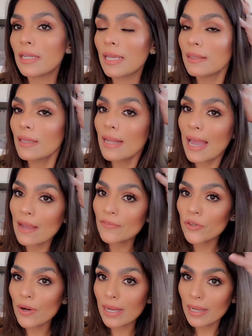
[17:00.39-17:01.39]
And then
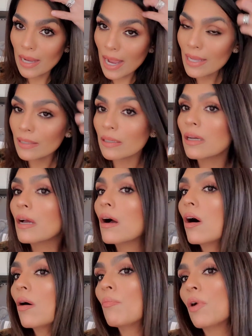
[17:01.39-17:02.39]
after I got
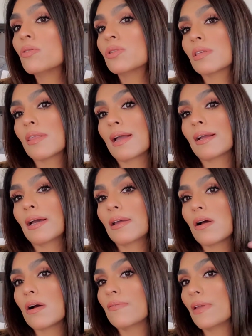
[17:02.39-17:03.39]
most of that cut
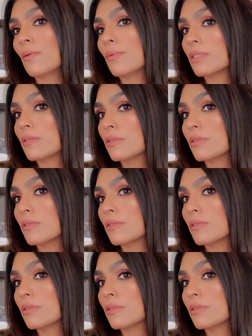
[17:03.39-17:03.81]
off and was